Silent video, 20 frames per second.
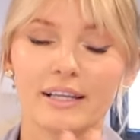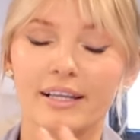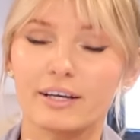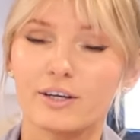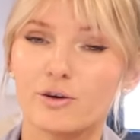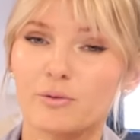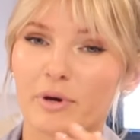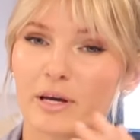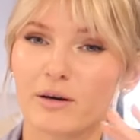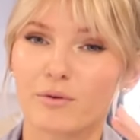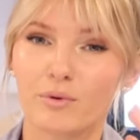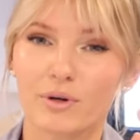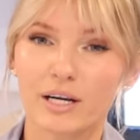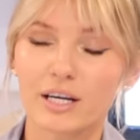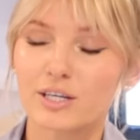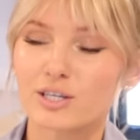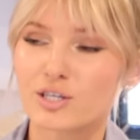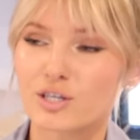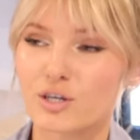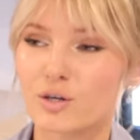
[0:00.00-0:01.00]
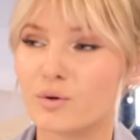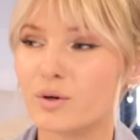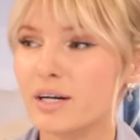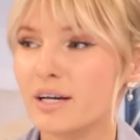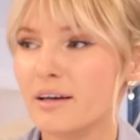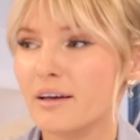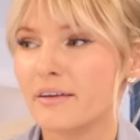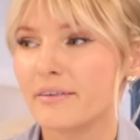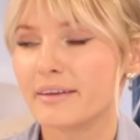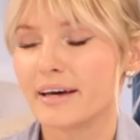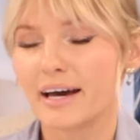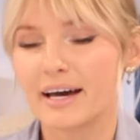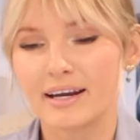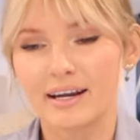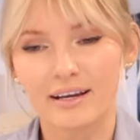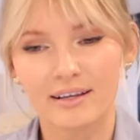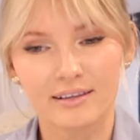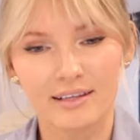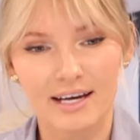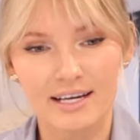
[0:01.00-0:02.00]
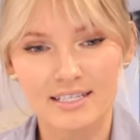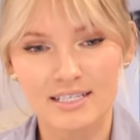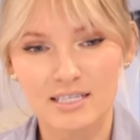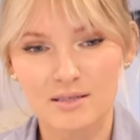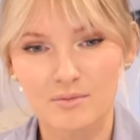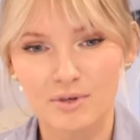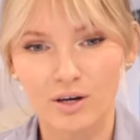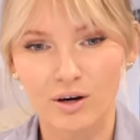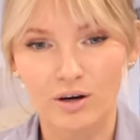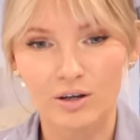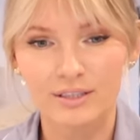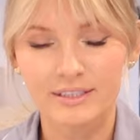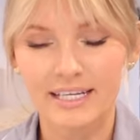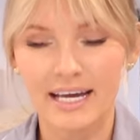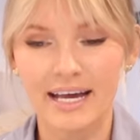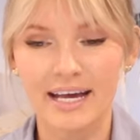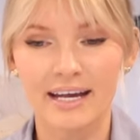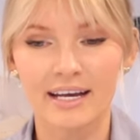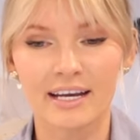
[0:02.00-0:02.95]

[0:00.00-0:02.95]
Like, no matter what I do, the headache lasts me all day.